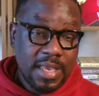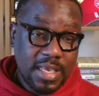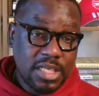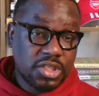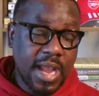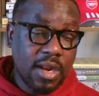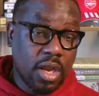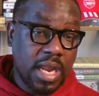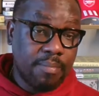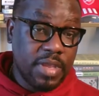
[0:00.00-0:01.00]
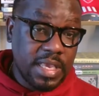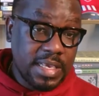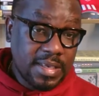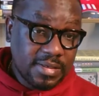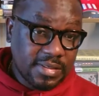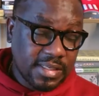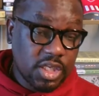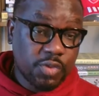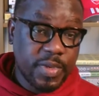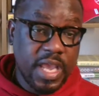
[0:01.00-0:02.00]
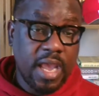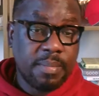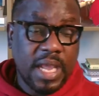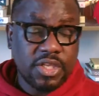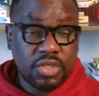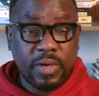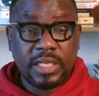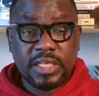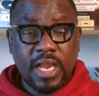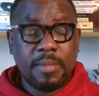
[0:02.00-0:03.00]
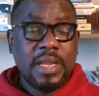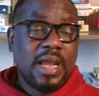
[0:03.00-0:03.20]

It's now going to be 6 p.m. Nigerian time.